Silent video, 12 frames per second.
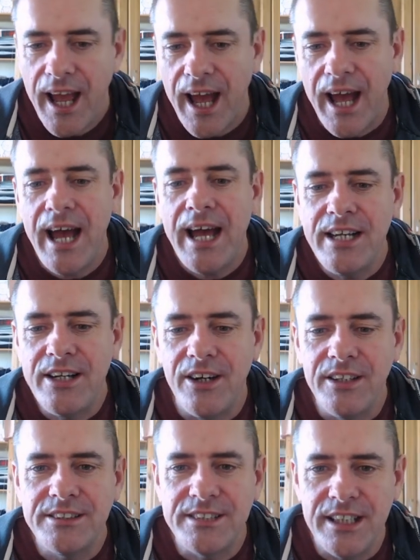and
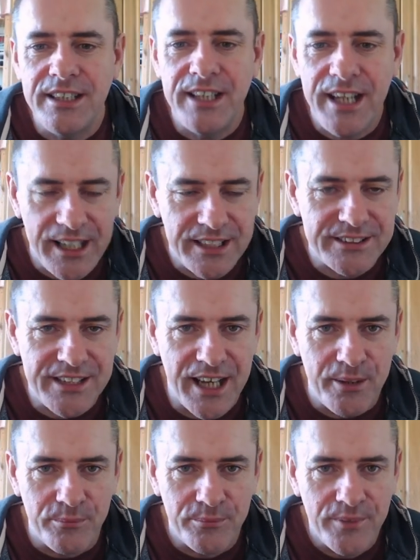until the next
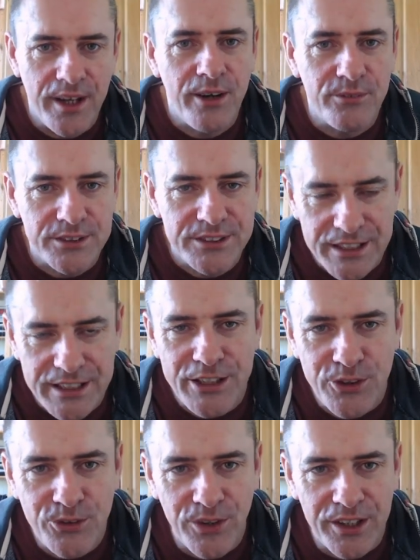time, I will see
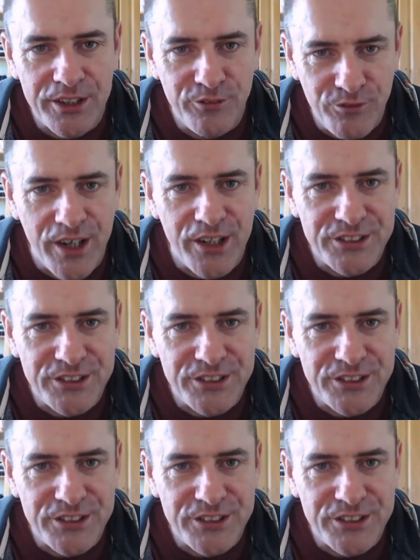you on the far